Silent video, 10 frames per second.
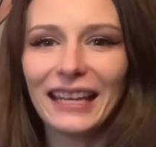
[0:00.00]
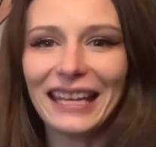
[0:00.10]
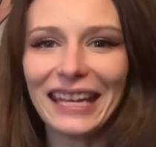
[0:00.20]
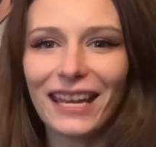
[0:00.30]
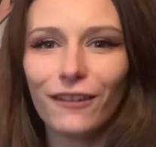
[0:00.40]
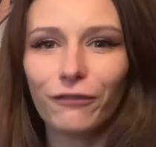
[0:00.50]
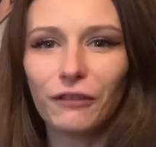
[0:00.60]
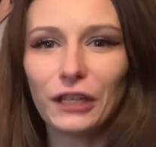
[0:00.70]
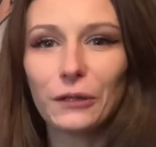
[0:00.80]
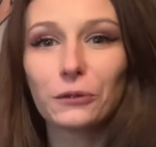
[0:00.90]

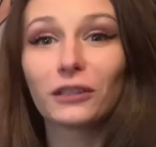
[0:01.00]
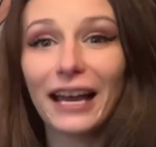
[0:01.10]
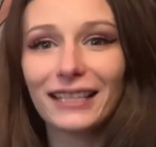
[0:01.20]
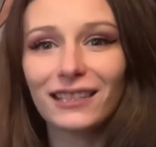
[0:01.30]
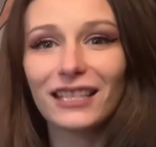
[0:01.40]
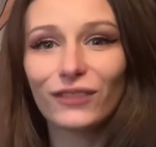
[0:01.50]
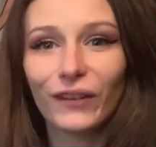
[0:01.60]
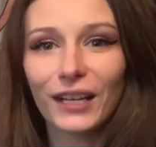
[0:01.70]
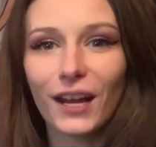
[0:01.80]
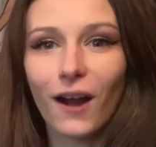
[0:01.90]
If you liked this
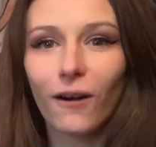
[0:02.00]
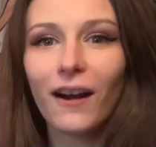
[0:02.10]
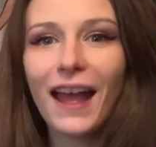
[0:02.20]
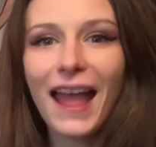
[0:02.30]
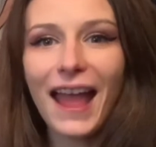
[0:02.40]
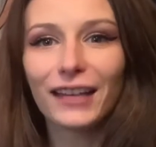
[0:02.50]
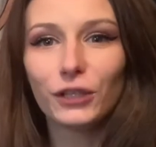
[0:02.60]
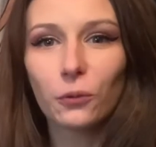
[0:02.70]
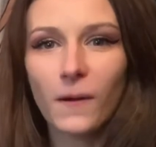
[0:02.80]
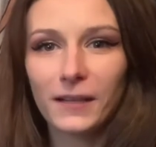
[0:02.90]
video
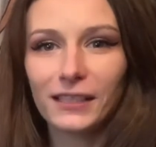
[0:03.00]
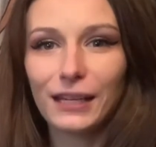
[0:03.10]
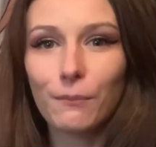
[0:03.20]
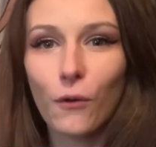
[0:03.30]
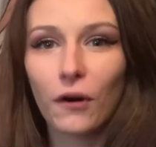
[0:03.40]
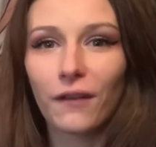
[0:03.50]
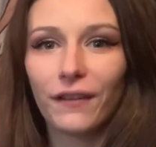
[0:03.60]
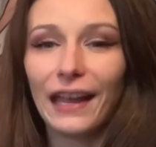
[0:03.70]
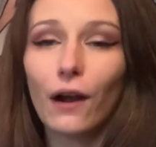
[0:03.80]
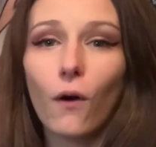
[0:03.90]
and you want to see more
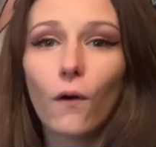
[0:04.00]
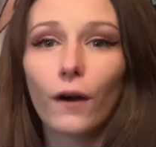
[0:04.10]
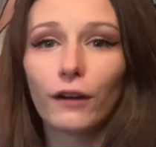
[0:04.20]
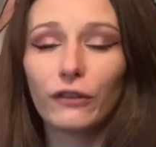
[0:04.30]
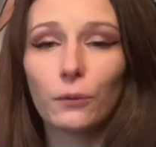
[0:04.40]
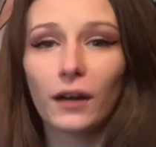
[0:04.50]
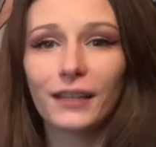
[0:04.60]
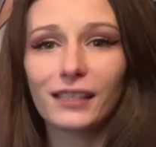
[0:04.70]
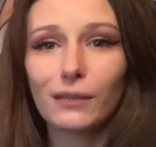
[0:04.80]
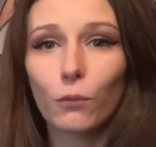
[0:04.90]
of it, or if you
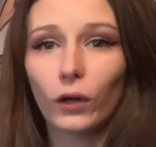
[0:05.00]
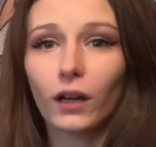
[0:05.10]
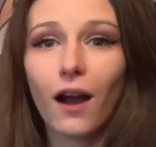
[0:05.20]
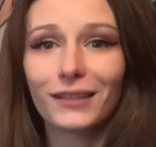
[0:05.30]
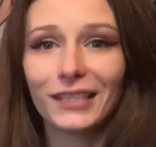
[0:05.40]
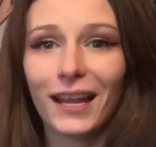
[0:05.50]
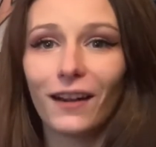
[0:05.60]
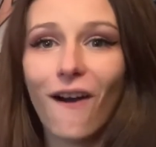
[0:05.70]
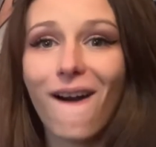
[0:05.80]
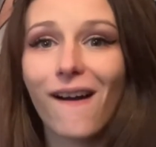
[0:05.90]
want to see more
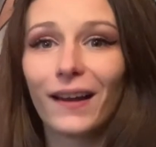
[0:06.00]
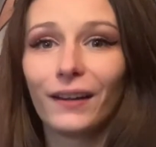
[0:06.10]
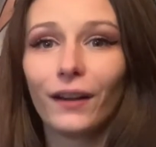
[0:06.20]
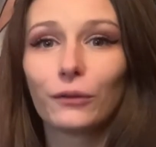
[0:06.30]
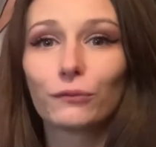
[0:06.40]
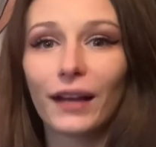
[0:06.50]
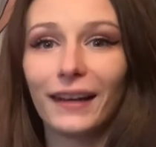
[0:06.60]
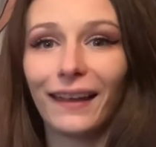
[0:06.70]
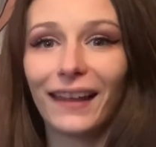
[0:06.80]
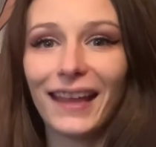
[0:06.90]
content on
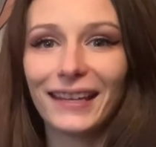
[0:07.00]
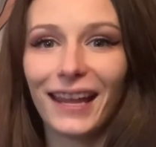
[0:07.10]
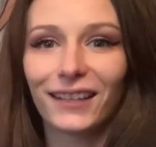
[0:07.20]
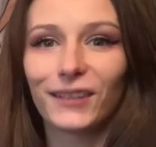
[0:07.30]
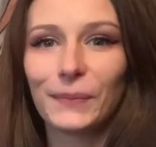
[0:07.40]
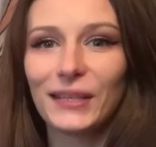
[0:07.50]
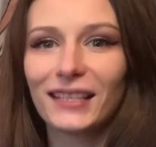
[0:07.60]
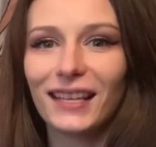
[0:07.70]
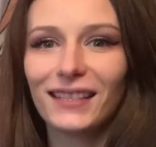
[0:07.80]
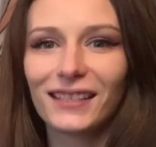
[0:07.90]
running a candle
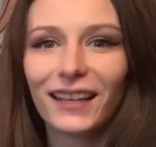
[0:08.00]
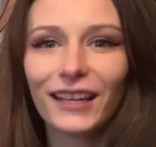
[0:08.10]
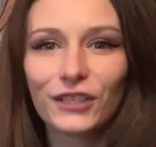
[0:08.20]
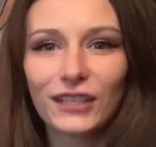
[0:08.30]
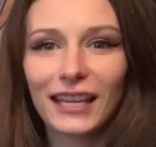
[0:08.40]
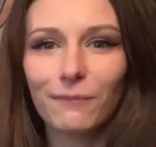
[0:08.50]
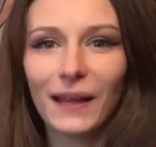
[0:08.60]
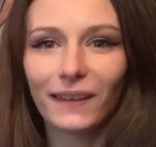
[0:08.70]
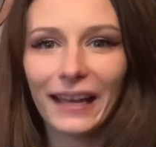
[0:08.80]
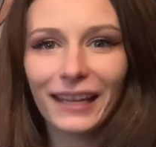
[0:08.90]
business, just give
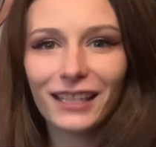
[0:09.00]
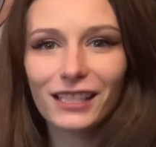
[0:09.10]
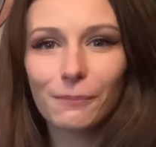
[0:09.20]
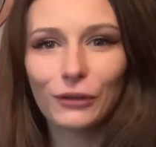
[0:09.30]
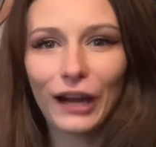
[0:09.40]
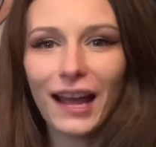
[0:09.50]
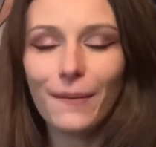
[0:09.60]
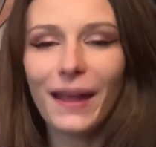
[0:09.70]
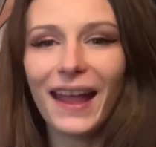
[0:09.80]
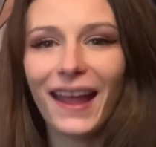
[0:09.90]
me a like and
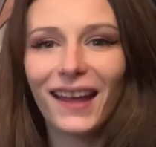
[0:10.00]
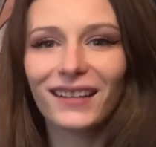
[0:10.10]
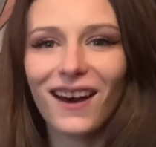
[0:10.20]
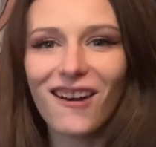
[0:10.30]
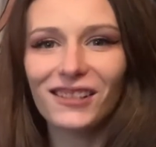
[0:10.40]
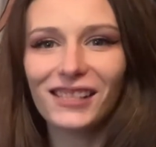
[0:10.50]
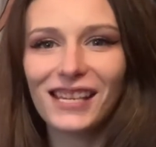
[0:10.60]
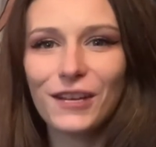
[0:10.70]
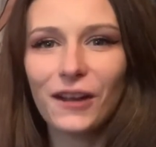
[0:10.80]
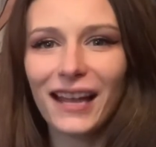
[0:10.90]
subscribe, and I'll
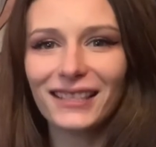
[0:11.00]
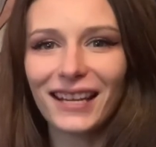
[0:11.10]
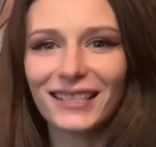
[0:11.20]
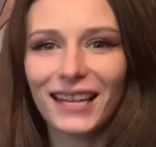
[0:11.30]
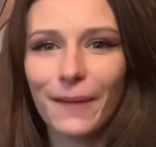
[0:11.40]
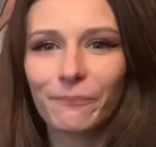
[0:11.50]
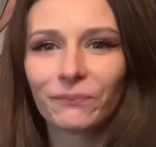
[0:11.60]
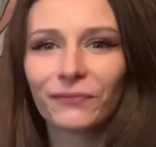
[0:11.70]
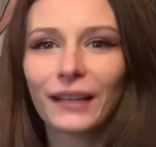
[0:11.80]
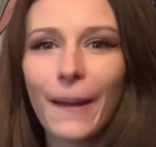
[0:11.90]
see you guys next time.
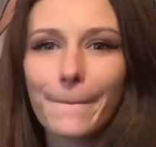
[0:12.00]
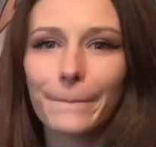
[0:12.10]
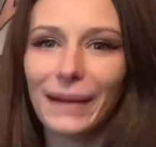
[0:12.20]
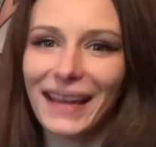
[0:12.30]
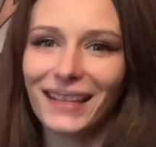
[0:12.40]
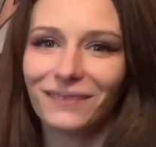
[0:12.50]
Bye.